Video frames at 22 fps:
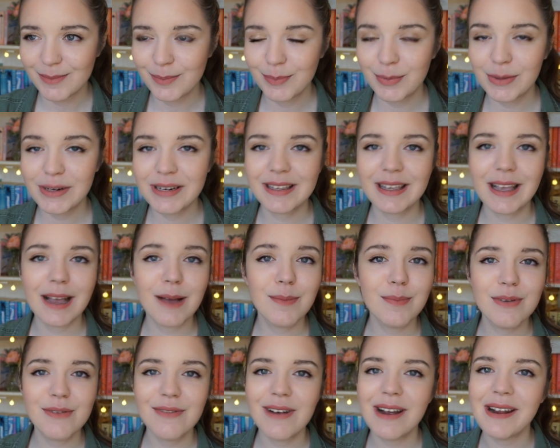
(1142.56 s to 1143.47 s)
but it
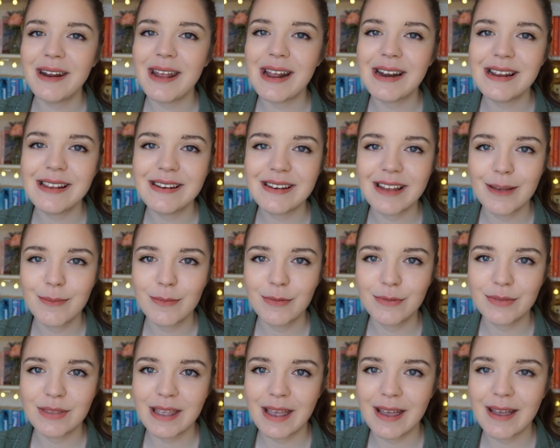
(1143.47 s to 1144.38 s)
can be read any time
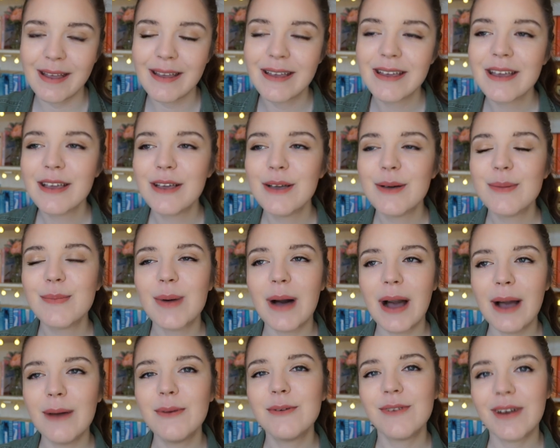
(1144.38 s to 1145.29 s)
of the year. But
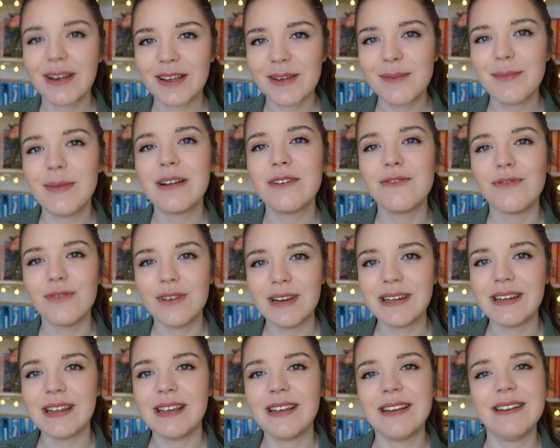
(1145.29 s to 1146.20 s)
I would recommend
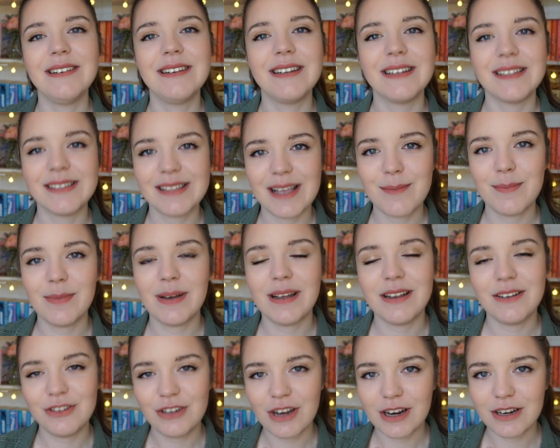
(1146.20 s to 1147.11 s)
reading it in December
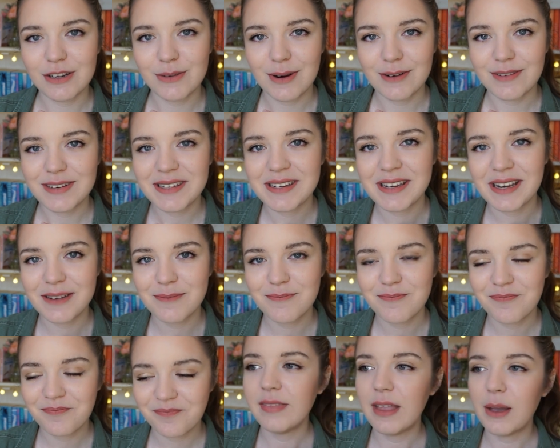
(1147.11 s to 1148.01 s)
and January
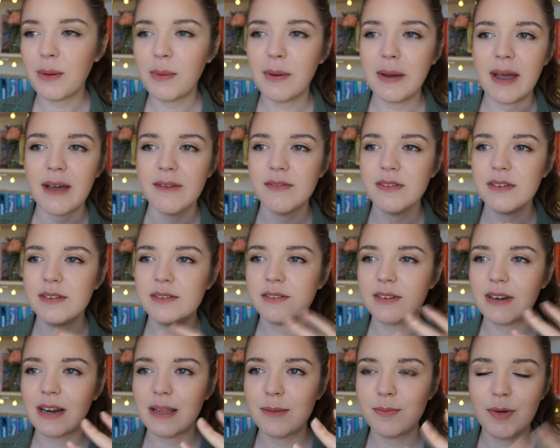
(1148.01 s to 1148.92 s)
time. Now, I
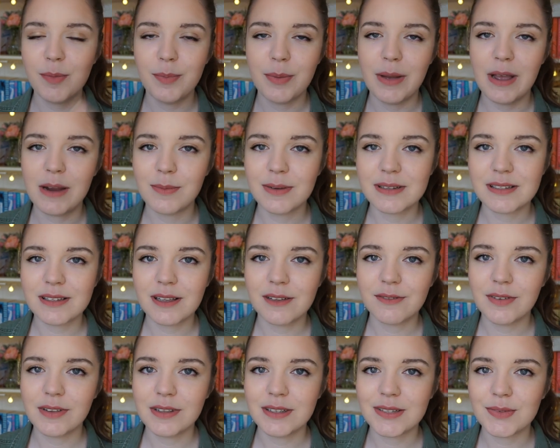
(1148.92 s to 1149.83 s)
haven't like prepared
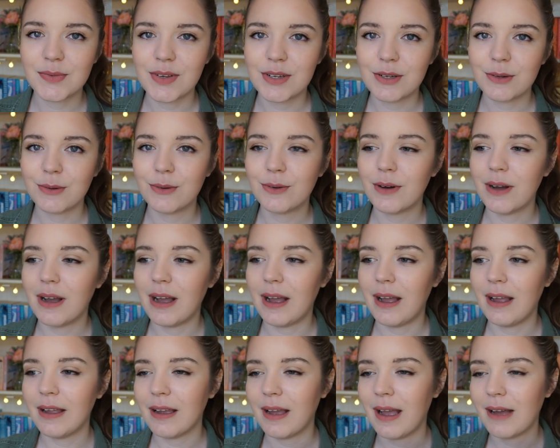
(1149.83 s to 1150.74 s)
myself for this video.
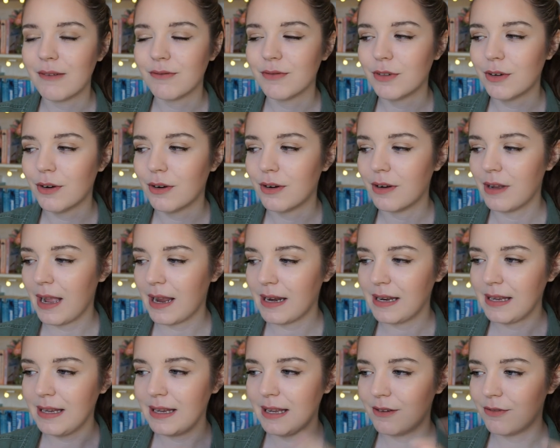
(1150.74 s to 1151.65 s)
I haven't got
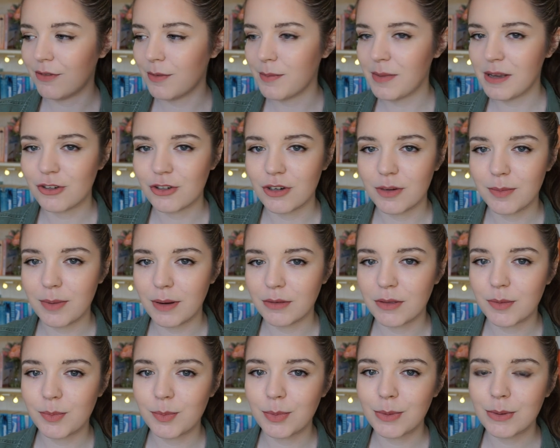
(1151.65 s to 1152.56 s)
any information
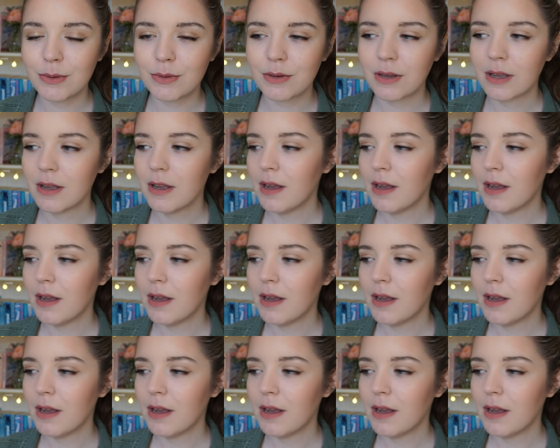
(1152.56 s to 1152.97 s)
about the book.